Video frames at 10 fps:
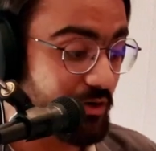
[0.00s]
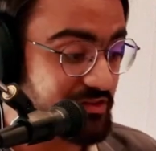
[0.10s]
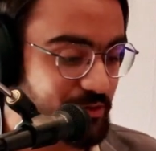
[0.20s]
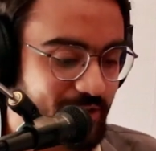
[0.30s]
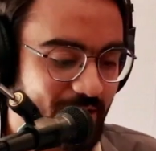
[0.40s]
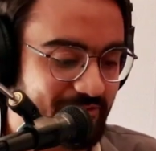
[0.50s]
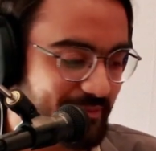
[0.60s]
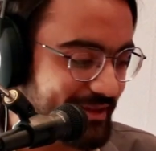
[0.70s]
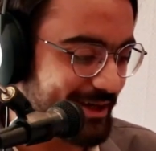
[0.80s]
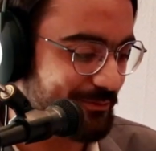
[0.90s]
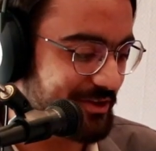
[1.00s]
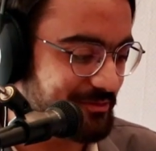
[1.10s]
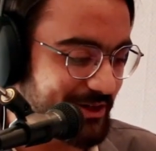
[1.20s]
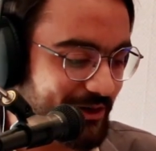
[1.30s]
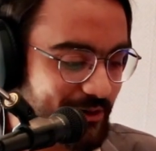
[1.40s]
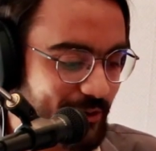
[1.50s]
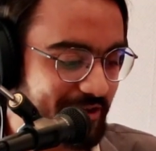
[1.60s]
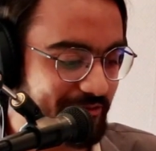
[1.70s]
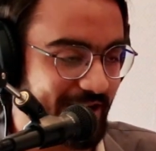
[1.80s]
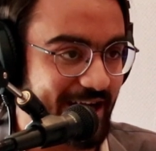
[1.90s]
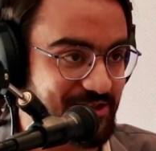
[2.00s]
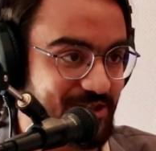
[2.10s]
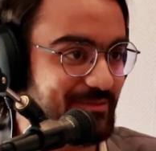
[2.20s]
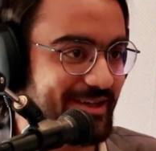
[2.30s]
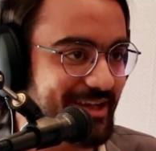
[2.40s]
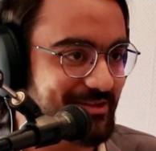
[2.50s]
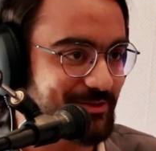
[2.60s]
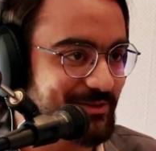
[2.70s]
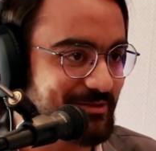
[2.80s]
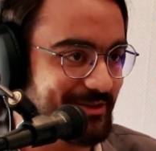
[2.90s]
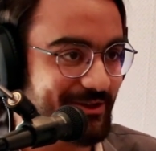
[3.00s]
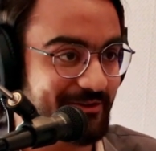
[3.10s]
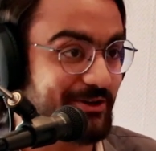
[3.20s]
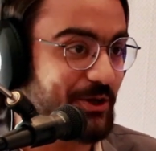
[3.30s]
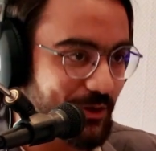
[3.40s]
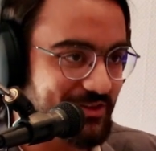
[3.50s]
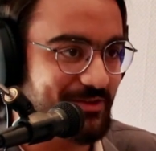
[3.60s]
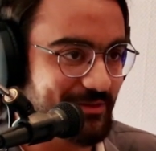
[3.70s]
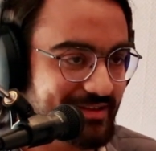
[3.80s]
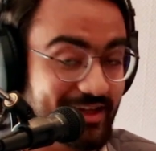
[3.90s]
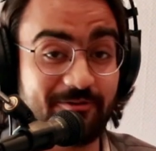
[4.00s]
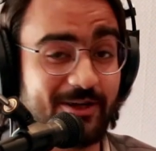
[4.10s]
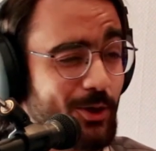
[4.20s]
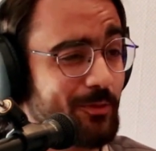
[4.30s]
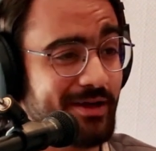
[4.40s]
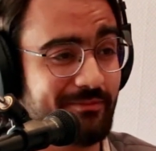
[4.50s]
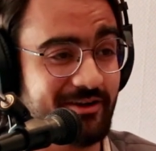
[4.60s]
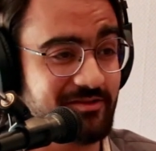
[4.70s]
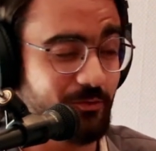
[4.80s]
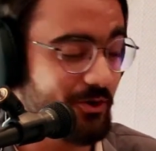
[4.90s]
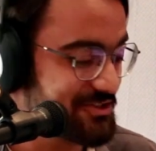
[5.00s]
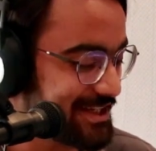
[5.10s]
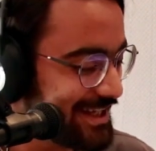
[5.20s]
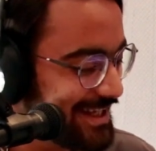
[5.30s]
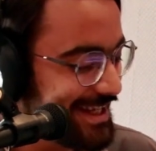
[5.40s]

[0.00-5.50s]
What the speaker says: what stood out from that was we're not looking for high GPA students. We're looking for good students. I really hope my parents are watching.